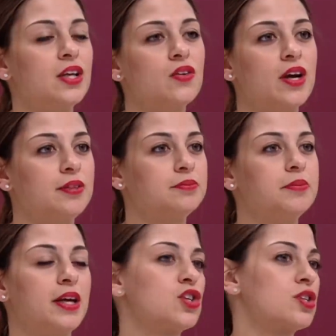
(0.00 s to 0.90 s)
here, I
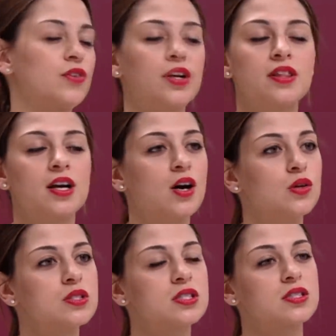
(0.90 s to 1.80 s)
manage the front of the
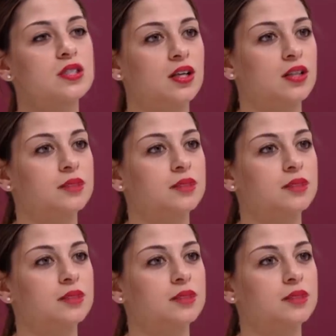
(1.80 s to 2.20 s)
house,